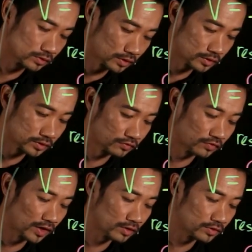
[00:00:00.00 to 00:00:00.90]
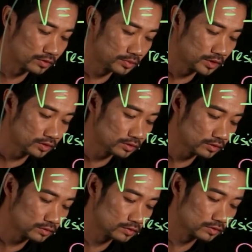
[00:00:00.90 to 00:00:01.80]
So there's a
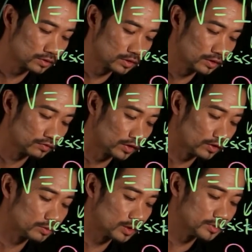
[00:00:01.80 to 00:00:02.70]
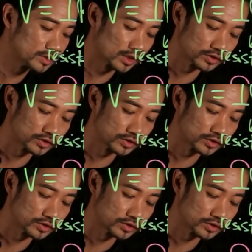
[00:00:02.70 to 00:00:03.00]
variable means